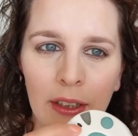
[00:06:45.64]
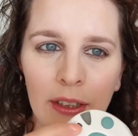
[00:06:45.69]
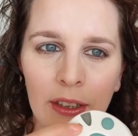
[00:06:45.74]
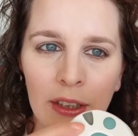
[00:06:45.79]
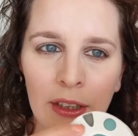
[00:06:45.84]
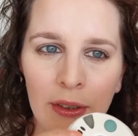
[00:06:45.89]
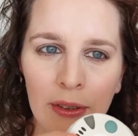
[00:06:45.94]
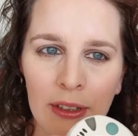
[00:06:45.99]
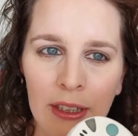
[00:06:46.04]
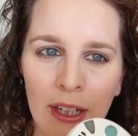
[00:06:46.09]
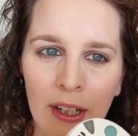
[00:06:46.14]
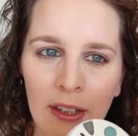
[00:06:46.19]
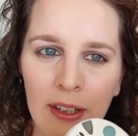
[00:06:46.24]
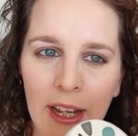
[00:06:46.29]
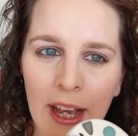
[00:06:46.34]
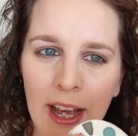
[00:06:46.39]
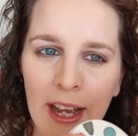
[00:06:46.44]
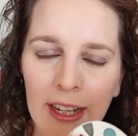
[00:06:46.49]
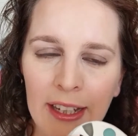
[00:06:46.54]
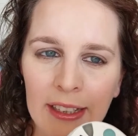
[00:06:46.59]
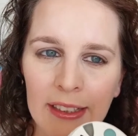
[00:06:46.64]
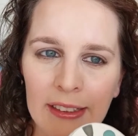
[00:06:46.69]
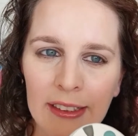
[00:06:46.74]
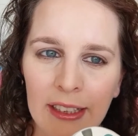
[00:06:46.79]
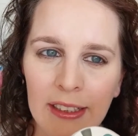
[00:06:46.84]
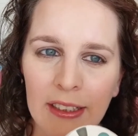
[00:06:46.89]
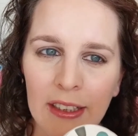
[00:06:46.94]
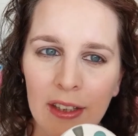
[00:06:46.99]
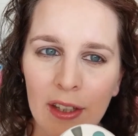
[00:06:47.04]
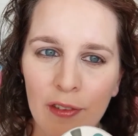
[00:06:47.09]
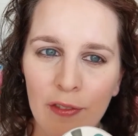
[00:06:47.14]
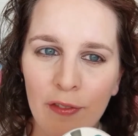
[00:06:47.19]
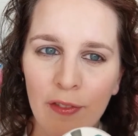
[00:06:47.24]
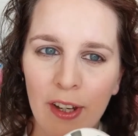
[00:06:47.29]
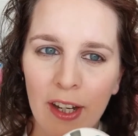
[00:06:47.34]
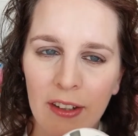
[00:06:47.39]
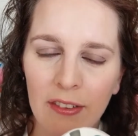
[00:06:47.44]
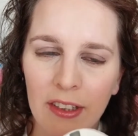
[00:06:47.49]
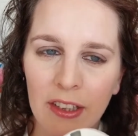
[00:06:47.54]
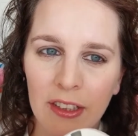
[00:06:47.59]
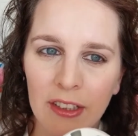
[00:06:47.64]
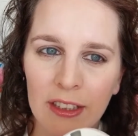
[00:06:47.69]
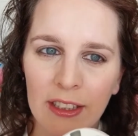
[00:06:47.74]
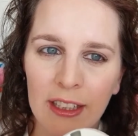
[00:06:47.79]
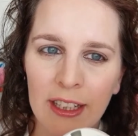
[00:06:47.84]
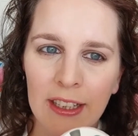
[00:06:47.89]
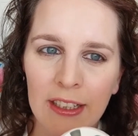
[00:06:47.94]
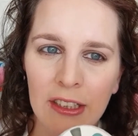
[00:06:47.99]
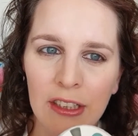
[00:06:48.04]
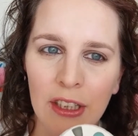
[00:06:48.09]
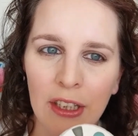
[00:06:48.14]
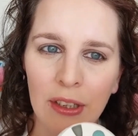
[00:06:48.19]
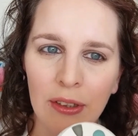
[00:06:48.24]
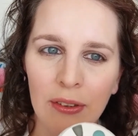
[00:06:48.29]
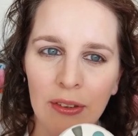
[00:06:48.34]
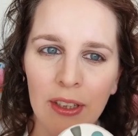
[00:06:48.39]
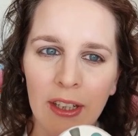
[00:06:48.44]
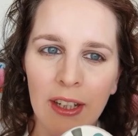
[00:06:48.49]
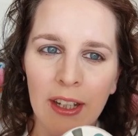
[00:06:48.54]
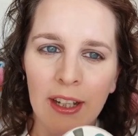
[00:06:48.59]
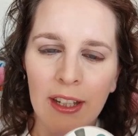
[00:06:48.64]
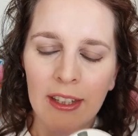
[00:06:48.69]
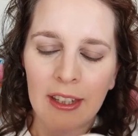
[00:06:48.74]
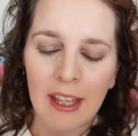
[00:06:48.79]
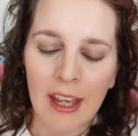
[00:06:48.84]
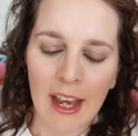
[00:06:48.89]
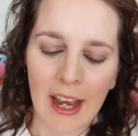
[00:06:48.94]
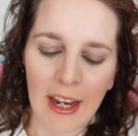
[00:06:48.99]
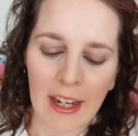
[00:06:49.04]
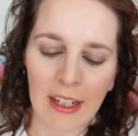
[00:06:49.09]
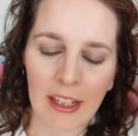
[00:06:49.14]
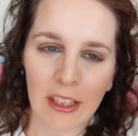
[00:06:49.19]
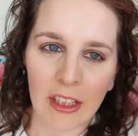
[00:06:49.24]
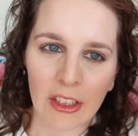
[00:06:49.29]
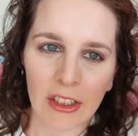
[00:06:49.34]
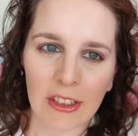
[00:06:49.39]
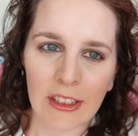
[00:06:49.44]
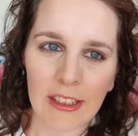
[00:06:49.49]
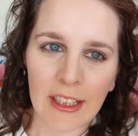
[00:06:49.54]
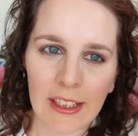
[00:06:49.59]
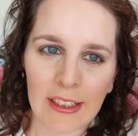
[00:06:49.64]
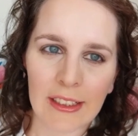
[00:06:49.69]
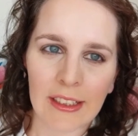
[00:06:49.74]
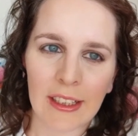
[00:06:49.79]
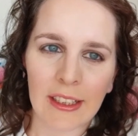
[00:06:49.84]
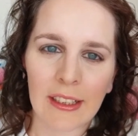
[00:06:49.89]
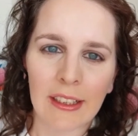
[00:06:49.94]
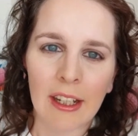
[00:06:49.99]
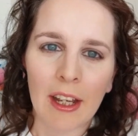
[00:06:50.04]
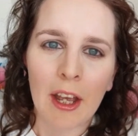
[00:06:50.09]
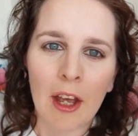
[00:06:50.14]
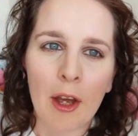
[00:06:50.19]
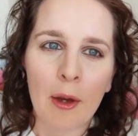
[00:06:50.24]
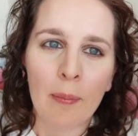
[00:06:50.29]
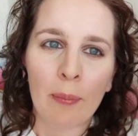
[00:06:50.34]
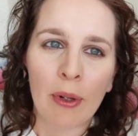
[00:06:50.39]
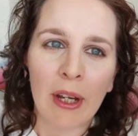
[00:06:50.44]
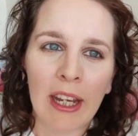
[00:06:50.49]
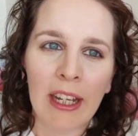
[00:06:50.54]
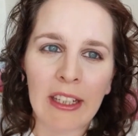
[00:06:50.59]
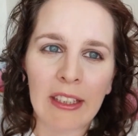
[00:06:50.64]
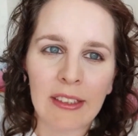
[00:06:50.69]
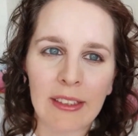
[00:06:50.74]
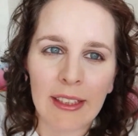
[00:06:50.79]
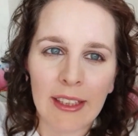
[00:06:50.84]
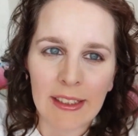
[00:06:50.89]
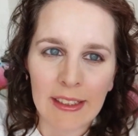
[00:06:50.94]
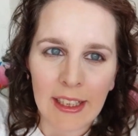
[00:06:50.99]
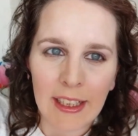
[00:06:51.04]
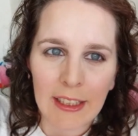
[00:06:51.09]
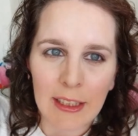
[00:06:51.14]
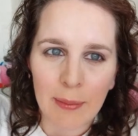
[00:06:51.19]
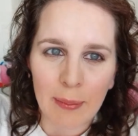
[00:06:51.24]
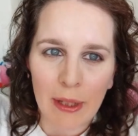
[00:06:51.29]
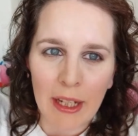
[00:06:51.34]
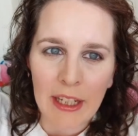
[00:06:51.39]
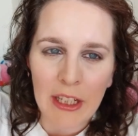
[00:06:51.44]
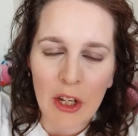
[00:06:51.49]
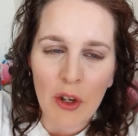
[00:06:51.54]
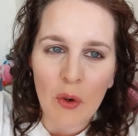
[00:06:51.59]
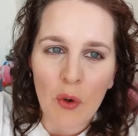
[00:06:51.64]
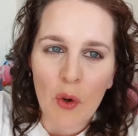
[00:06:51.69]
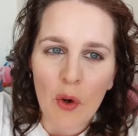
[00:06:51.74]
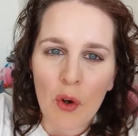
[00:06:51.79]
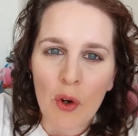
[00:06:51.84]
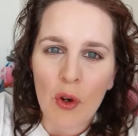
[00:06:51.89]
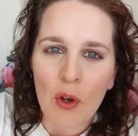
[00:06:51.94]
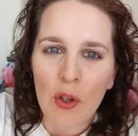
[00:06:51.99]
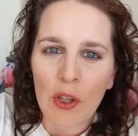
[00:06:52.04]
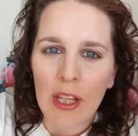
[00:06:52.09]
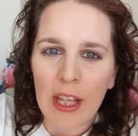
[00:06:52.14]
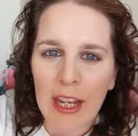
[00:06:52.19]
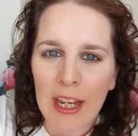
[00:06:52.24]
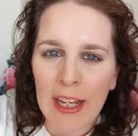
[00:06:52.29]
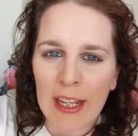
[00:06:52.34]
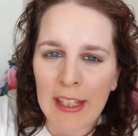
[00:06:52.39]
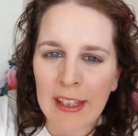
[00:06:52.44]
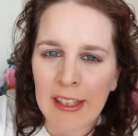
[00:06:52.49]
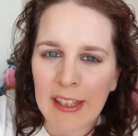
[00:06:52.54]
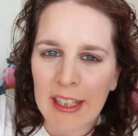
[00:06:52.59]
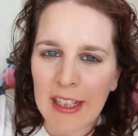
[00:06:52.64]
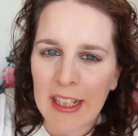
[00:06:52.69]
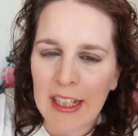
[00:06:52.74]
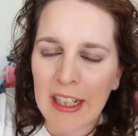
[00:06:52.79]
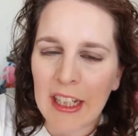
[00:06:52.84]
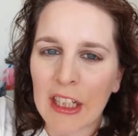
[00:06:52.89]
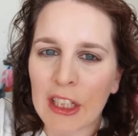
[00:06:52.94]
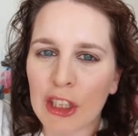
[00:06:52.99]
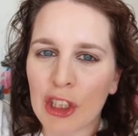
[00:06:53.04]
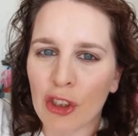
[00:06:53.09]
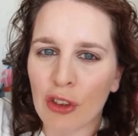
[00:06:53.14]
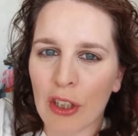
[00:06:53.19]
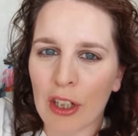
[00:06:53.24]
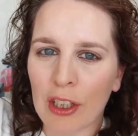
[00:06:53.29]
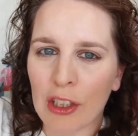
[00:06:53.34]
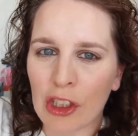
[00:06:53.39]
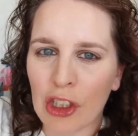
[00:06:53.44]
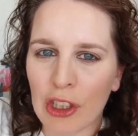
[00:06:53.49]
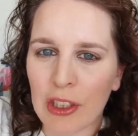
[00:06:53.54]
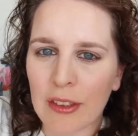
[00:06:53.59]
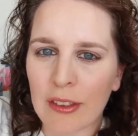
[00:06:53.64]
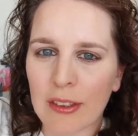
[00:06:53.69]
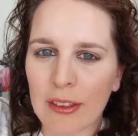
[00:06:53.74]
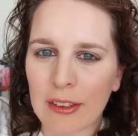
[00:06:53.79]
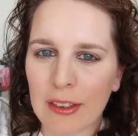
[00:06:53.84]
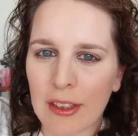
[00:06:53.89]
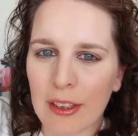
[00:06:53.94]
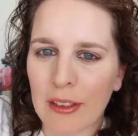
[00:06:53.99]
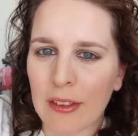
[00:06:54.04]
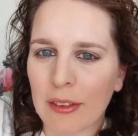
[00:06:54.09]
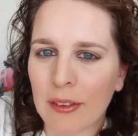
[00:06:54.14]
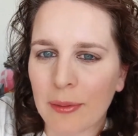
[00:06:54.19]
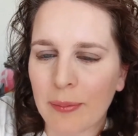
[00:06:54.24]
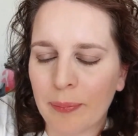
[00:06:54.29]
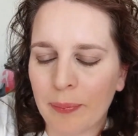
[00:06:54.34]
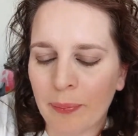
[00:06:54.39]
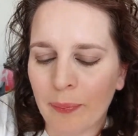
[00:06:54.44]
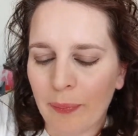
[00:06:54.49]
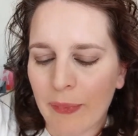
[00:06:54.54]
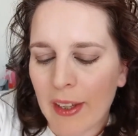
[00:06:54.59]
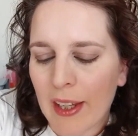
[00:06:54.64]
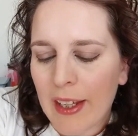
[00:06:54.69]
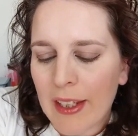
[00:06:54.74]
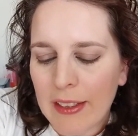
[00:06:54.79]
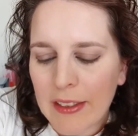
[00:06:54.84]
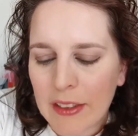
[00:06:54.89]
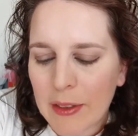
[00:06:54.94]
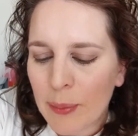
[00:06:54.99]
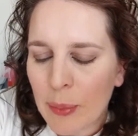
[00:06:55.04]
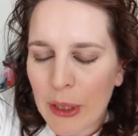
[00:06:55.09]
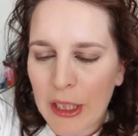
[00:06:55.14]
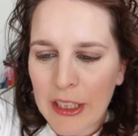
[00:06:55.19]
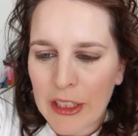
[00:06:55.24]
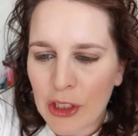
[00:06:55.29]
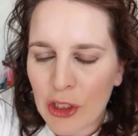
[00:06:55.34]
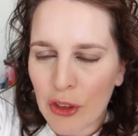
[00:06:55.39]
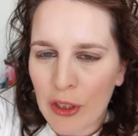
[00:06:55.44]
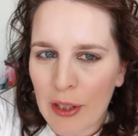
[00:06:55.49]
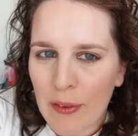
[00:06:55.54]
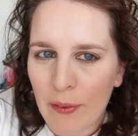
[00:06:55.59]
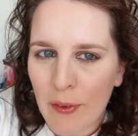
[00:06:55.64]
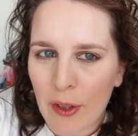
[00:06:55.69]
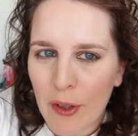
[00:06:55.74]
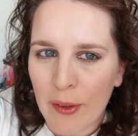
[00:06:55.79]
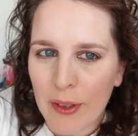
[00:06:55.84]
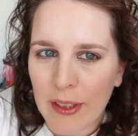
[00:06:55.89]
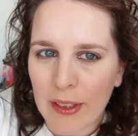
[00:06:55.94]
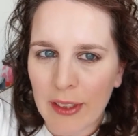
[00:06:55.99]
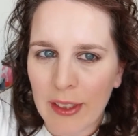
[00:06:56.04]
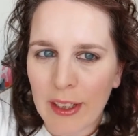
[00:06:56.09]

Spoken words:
it on a higher setting. The fairer your skin tone, the higher your setting. But it does explain it all in the instructions, so it's pretty straightforward.